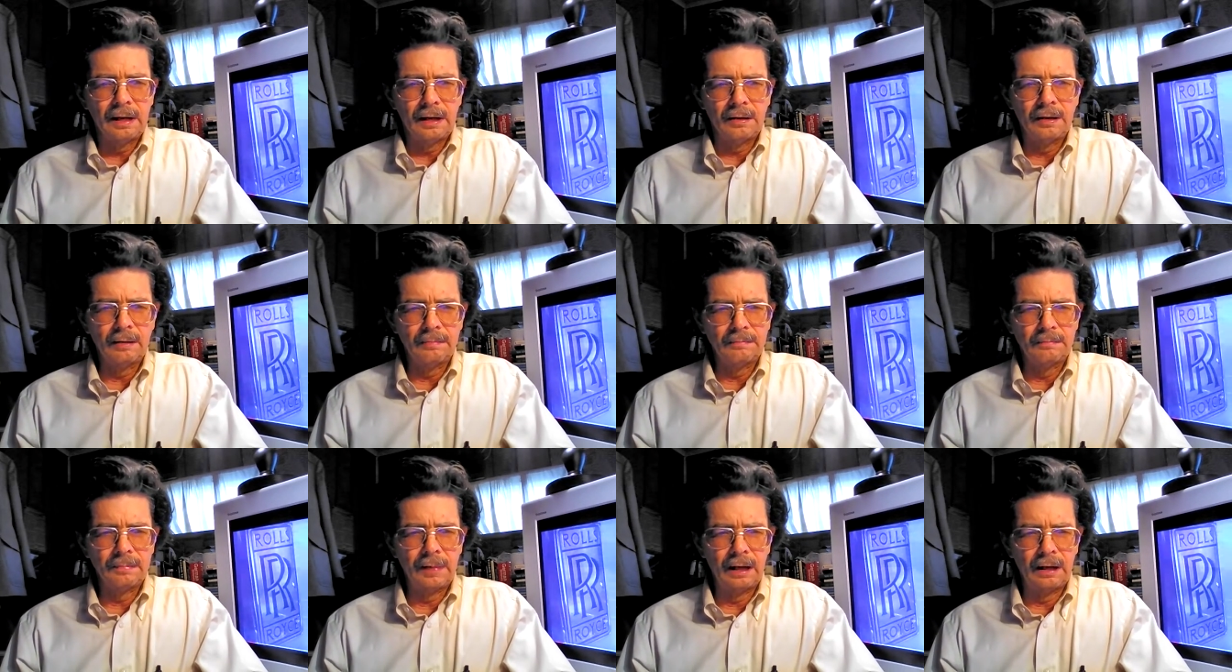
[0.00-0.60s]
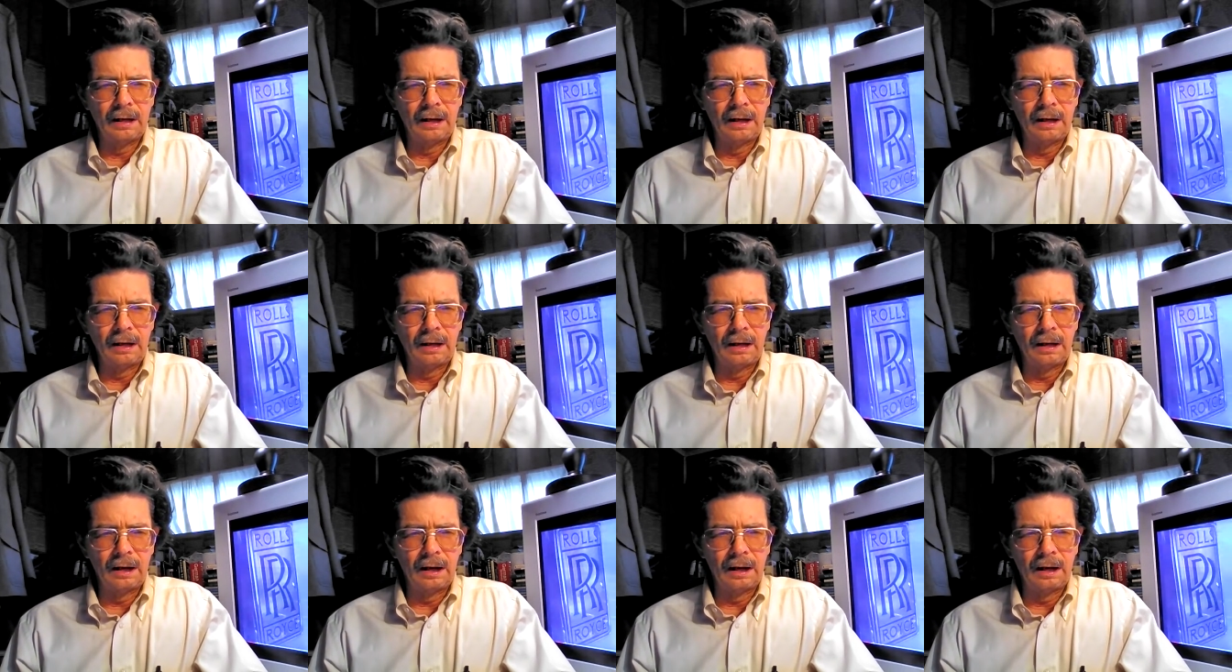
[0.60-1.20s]
the
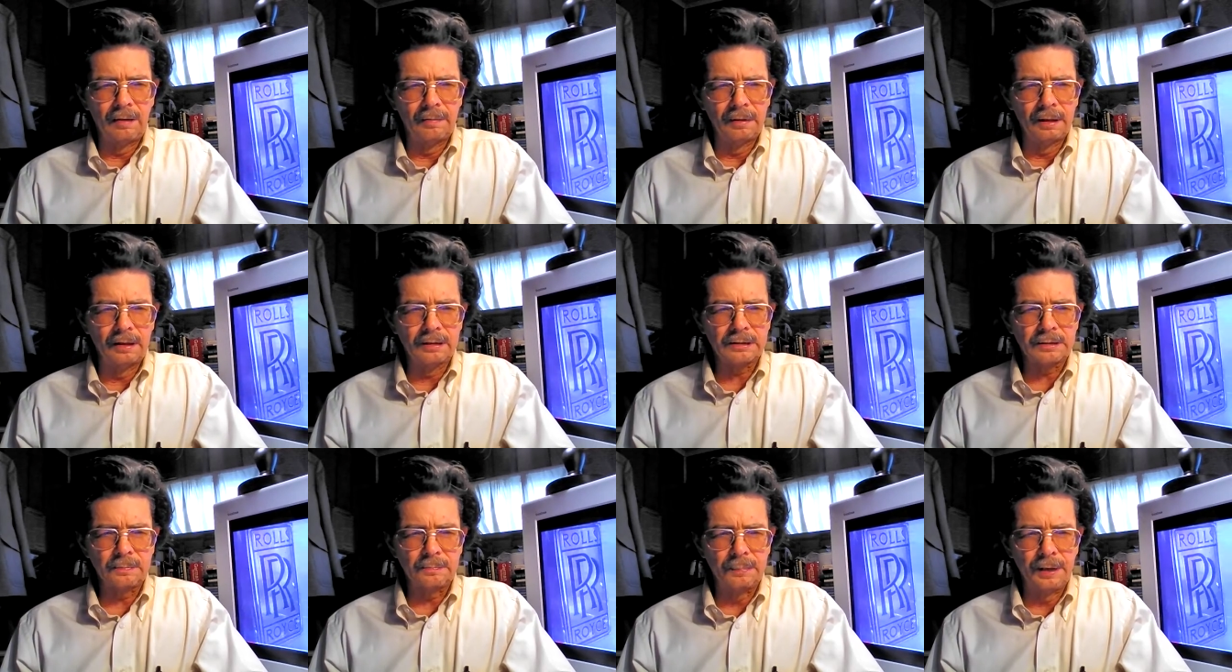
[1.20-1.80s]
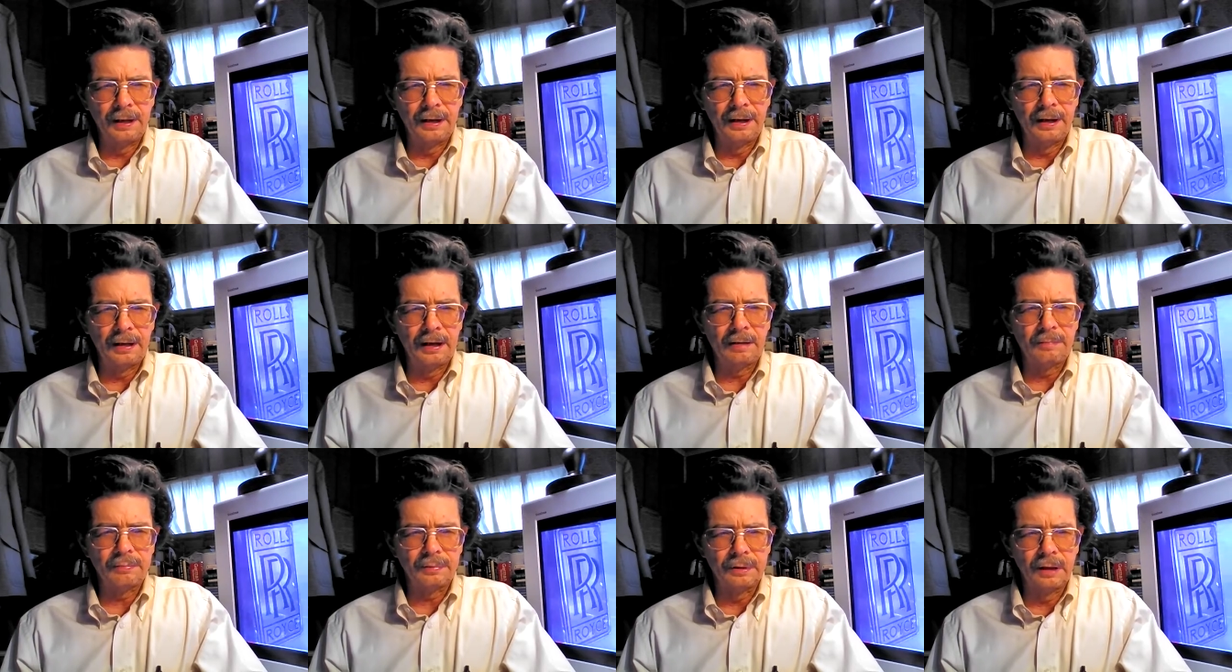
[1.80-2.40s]
marvelous spirit
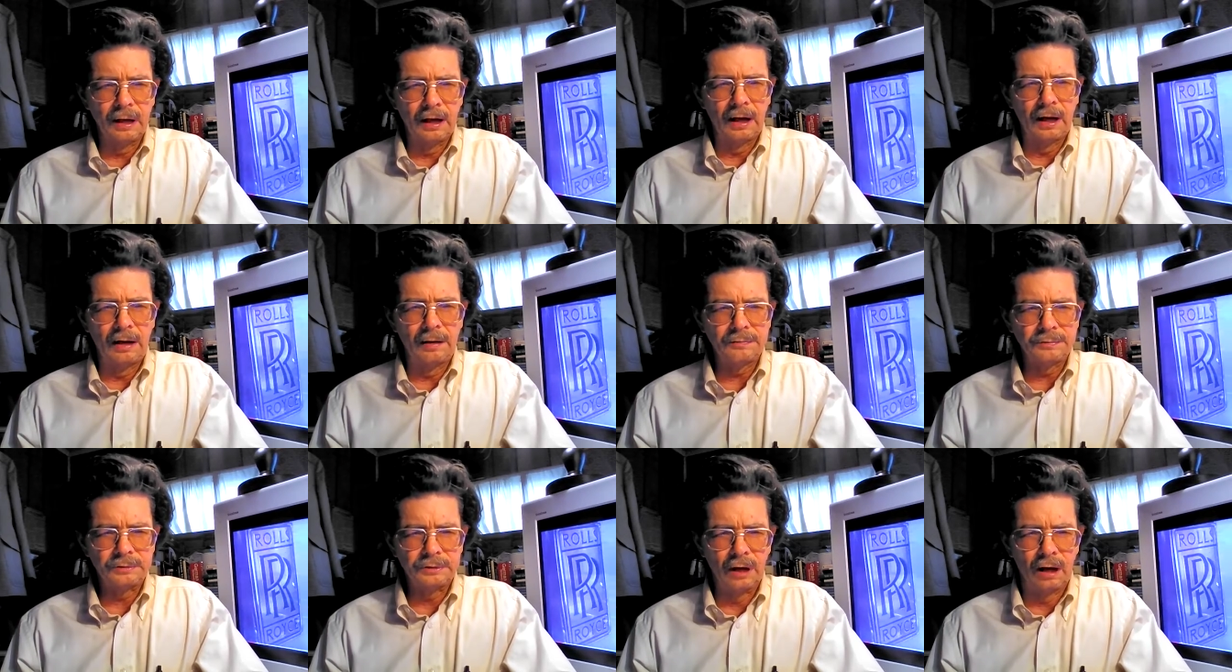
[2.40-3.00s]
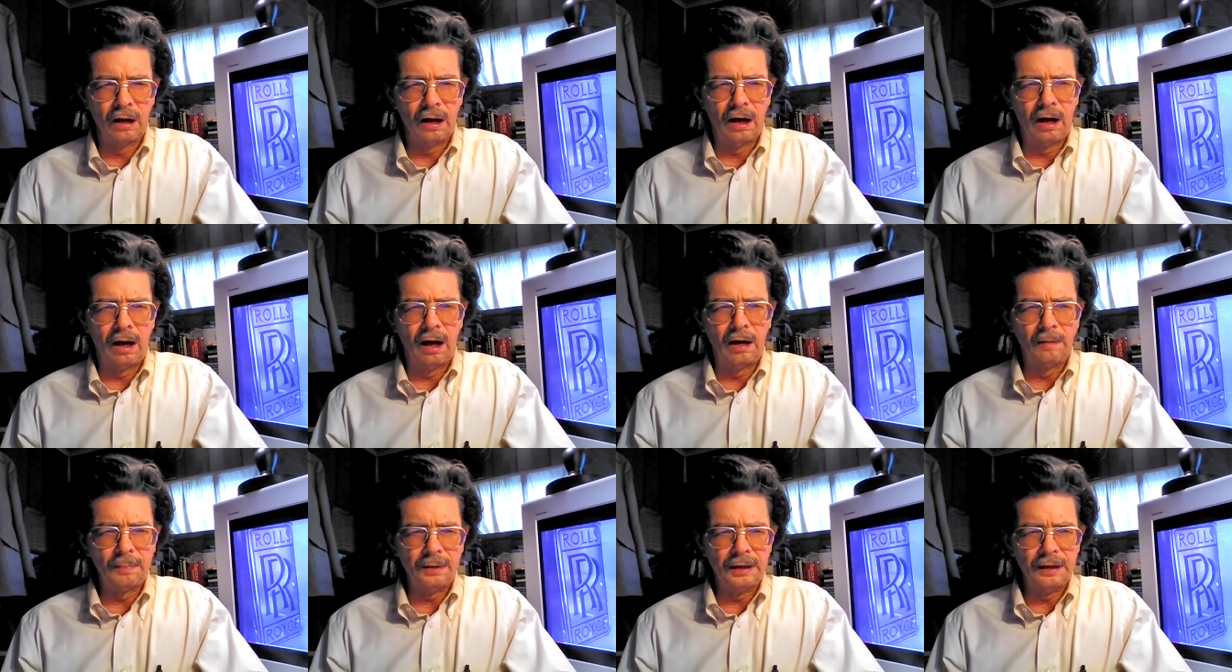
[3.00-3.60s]
of love,
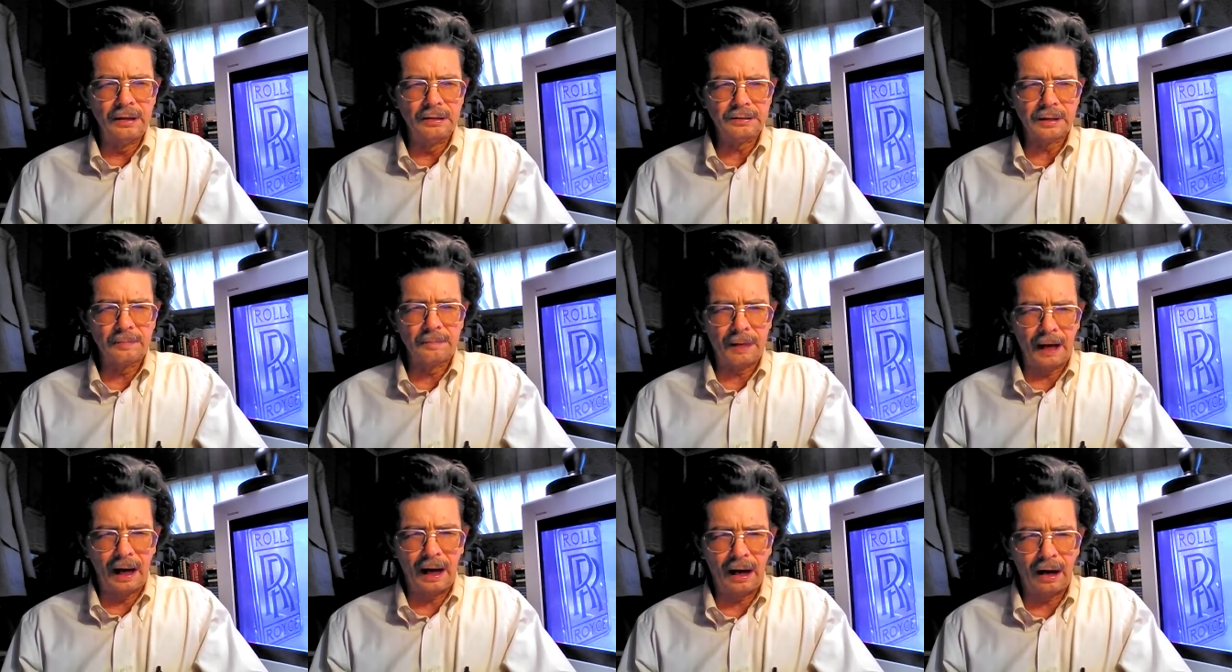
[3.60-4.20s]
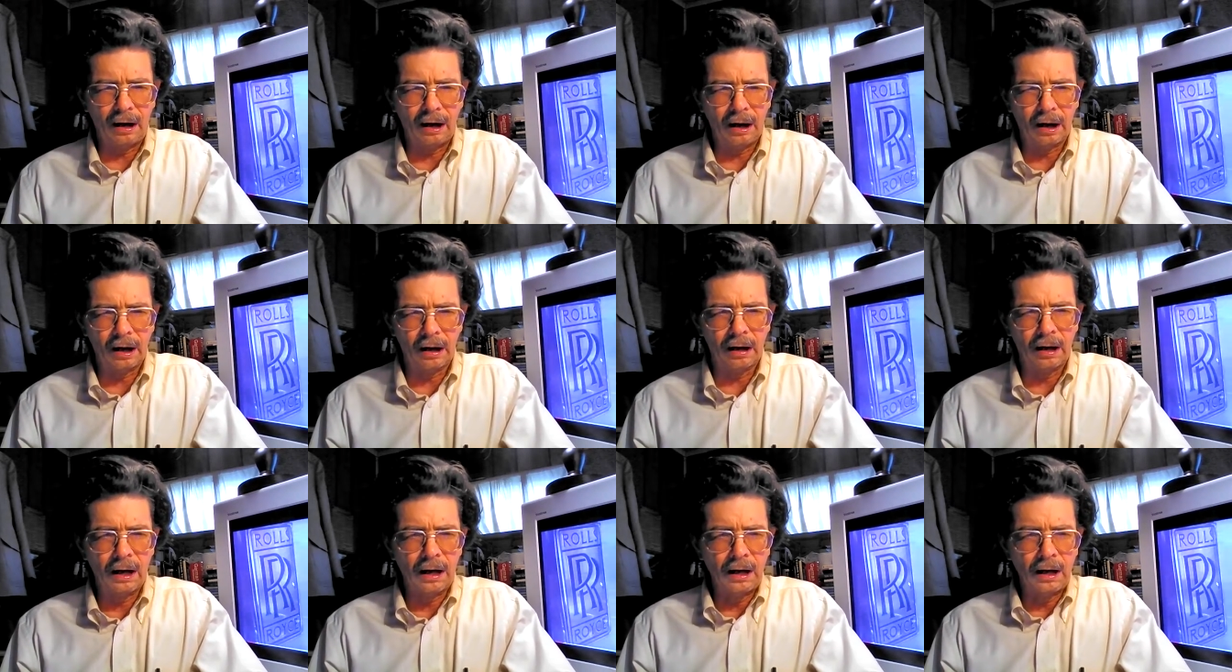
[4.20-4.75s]
joy, peace, and power